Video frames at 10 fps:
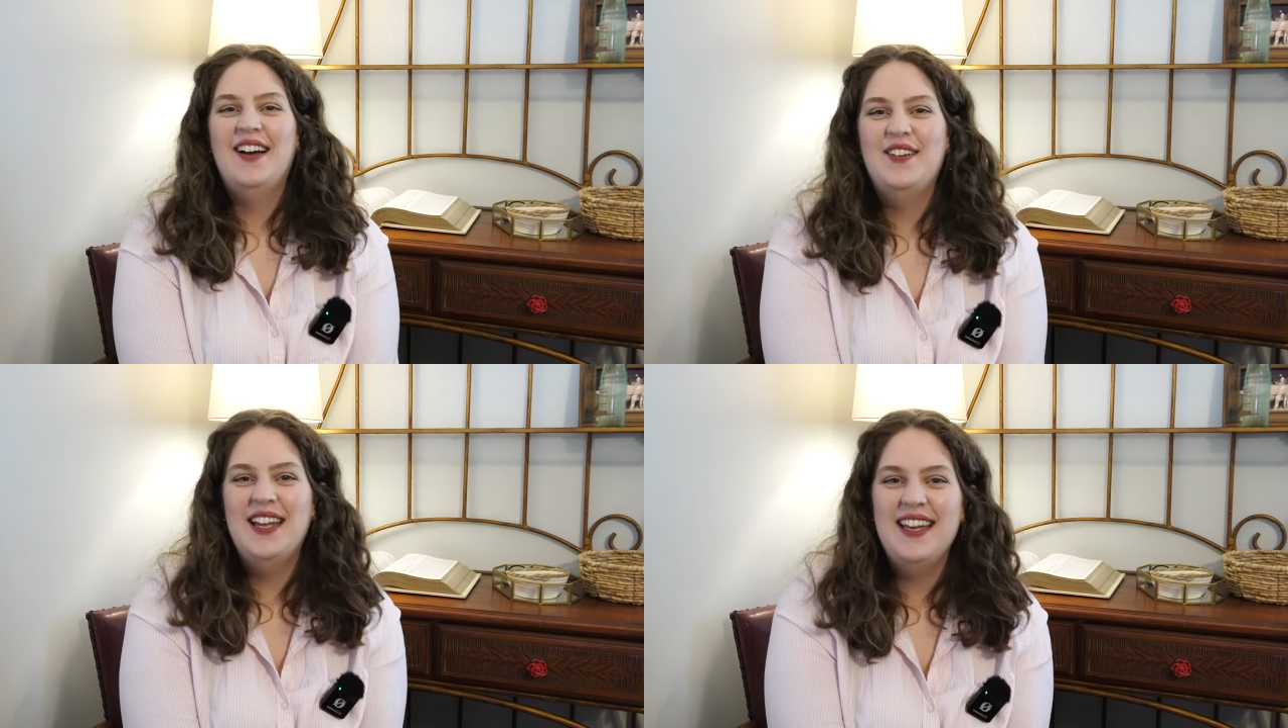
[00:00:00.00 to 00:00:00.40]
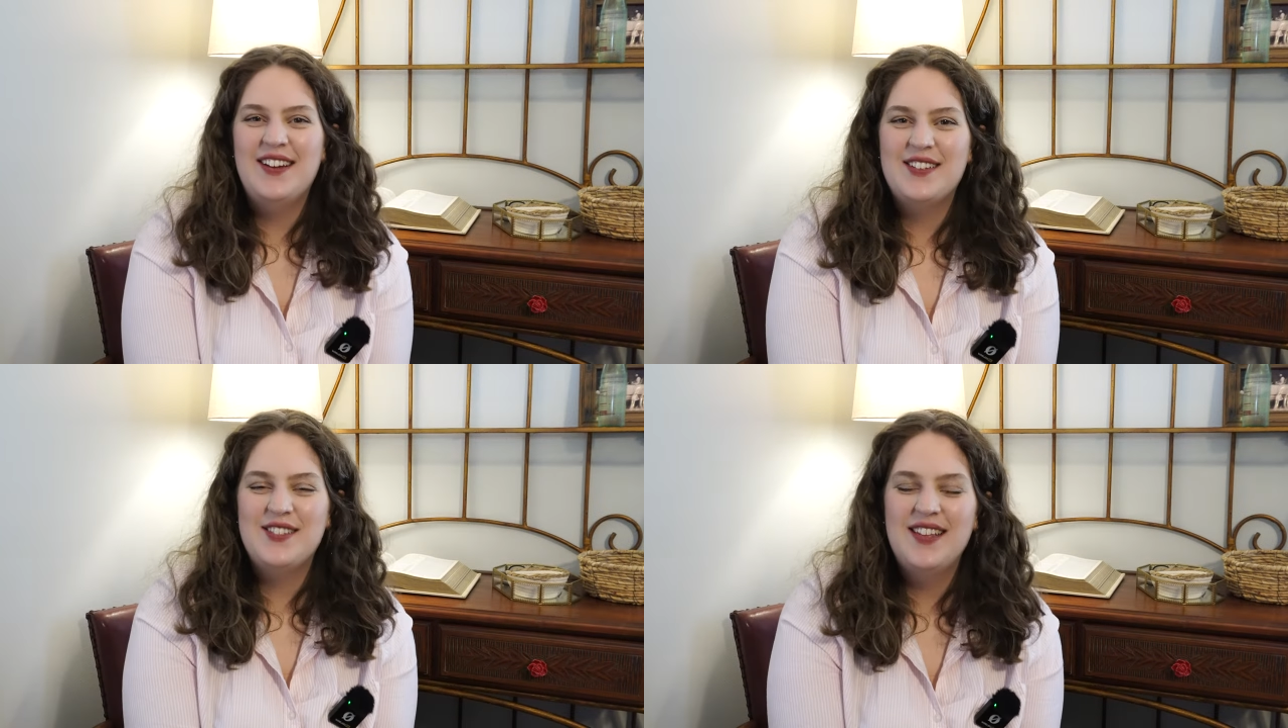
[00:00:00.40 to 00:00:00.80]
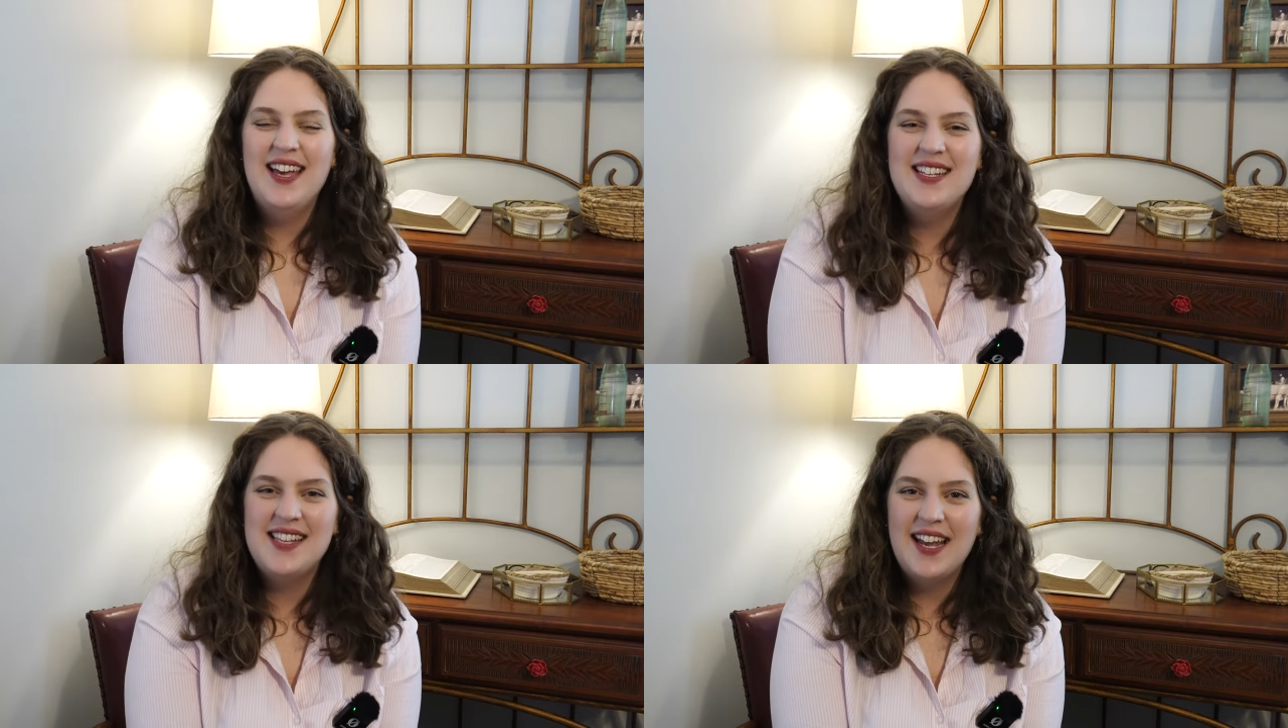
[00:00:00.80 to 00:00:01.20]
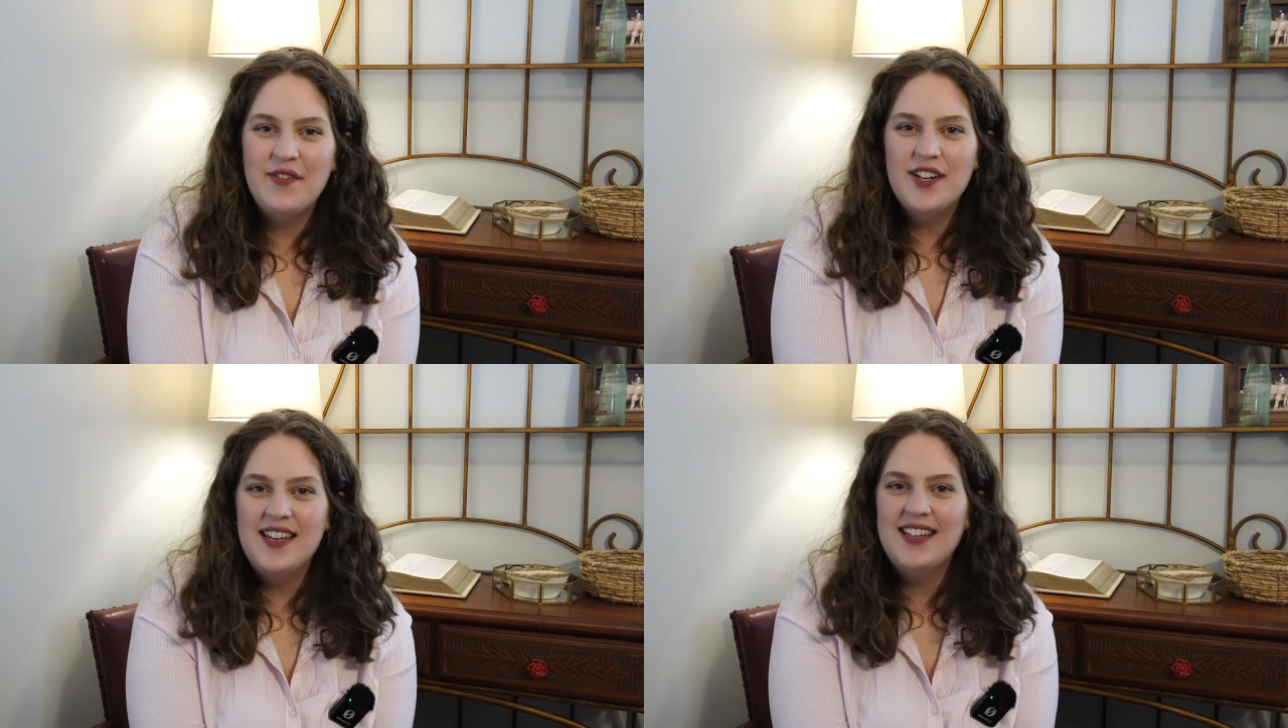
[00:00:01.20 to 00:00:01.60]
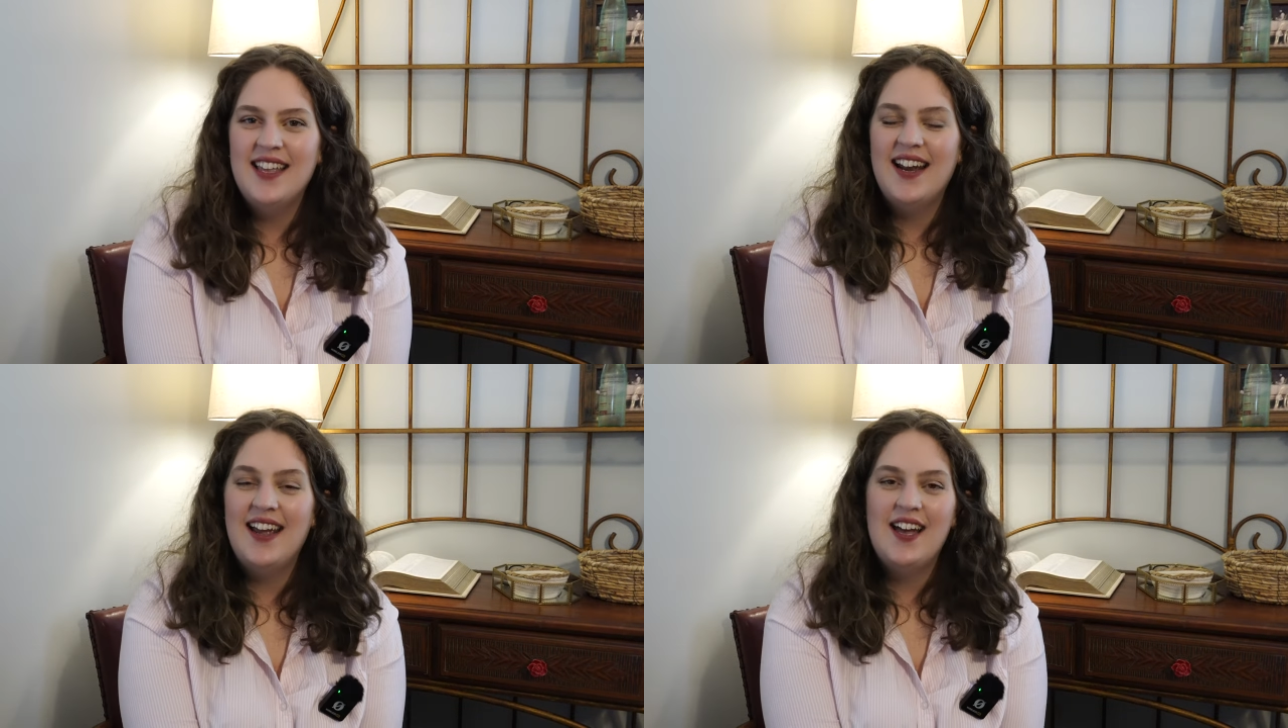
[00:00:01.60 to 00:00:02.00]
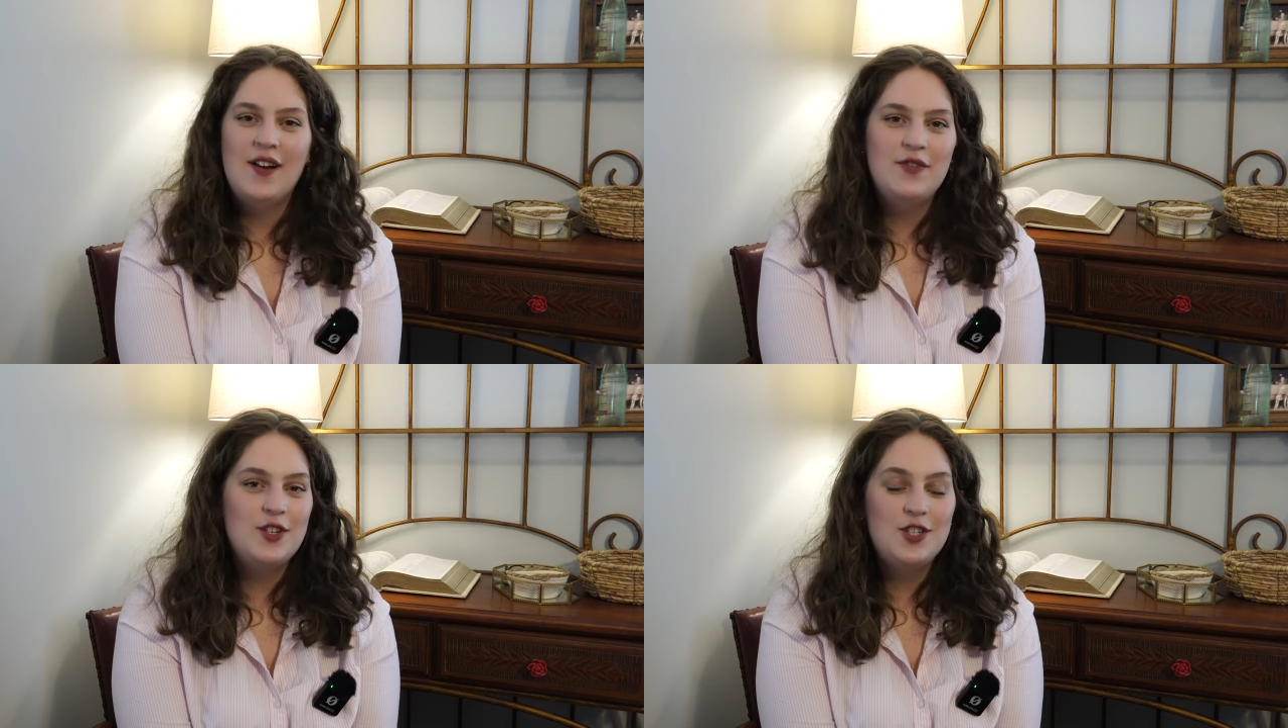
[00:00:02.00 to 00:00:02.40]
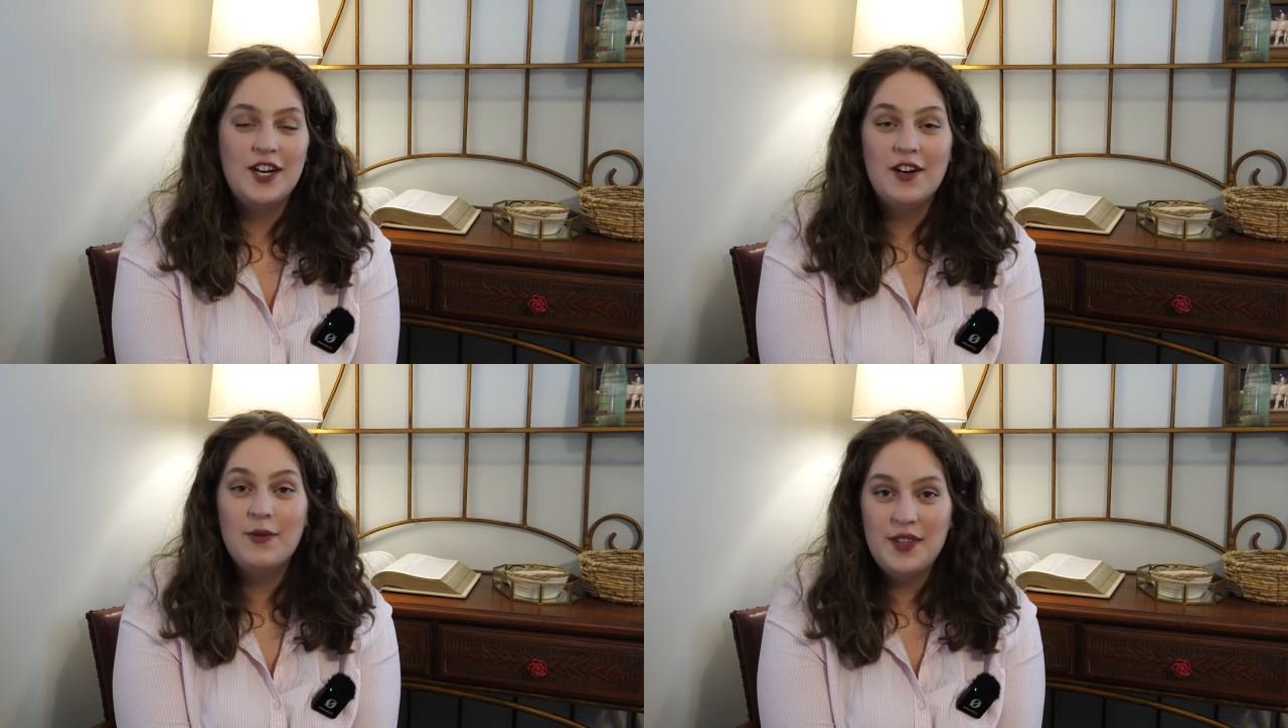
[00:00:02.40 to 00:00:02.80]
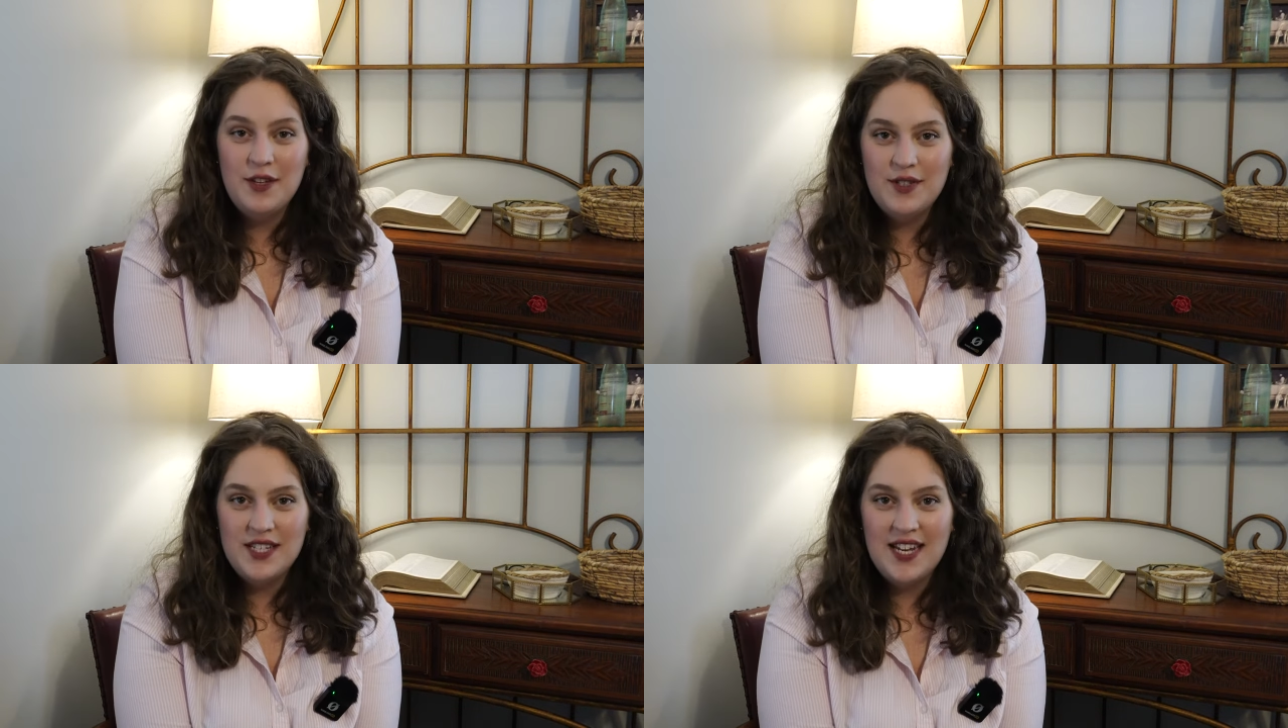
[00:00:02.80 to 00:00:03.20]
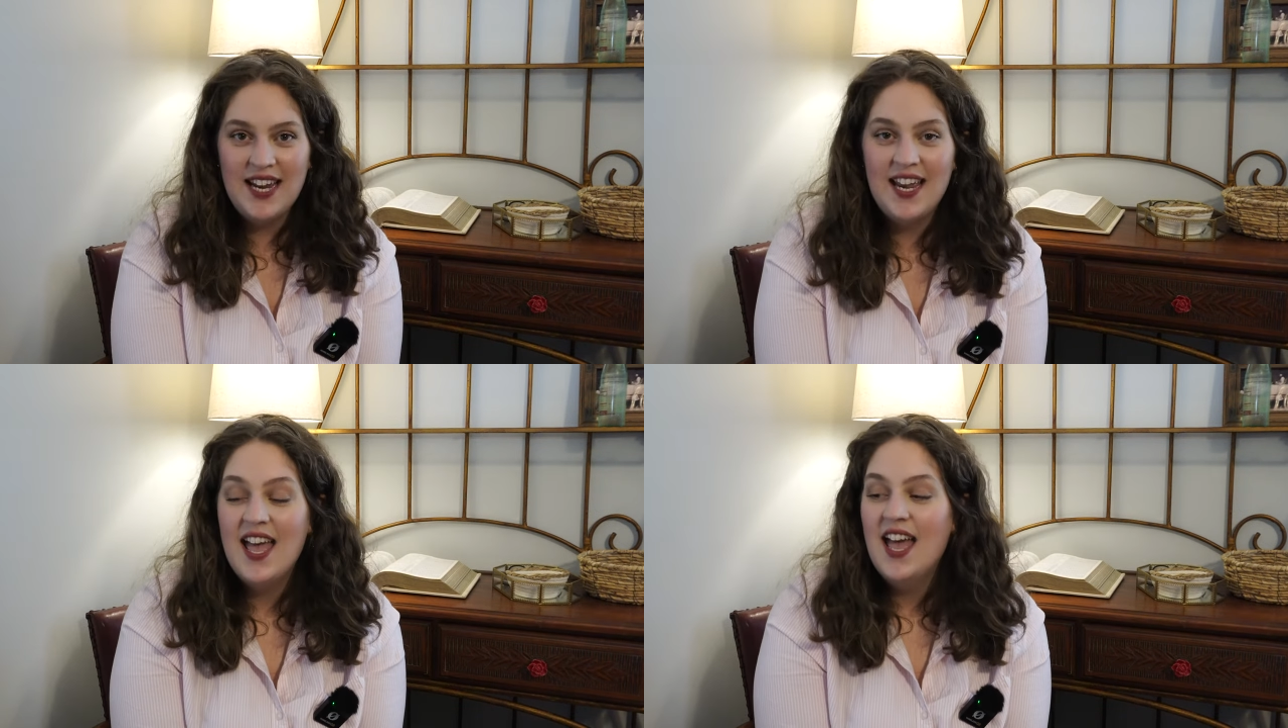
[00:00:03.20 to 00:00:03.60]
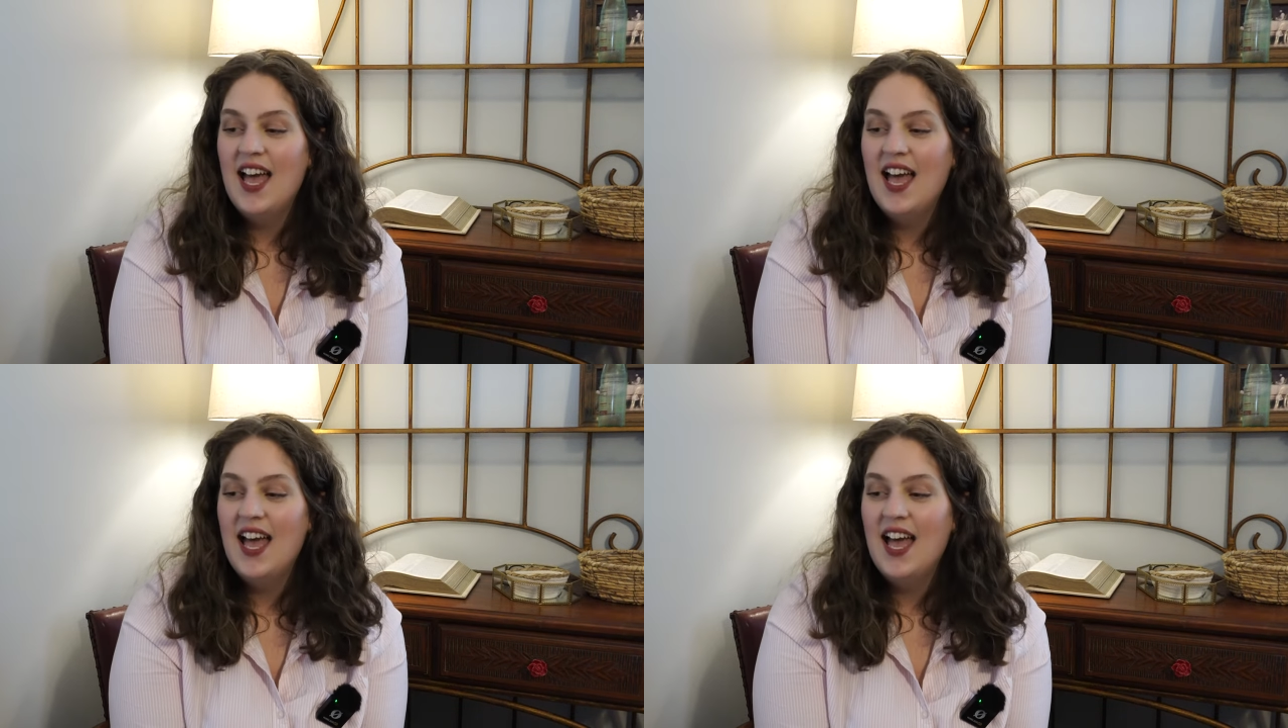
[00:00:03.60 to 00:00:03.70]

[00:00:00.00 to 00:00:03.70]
Okay, y'all, so that is everything that I have to share with you today.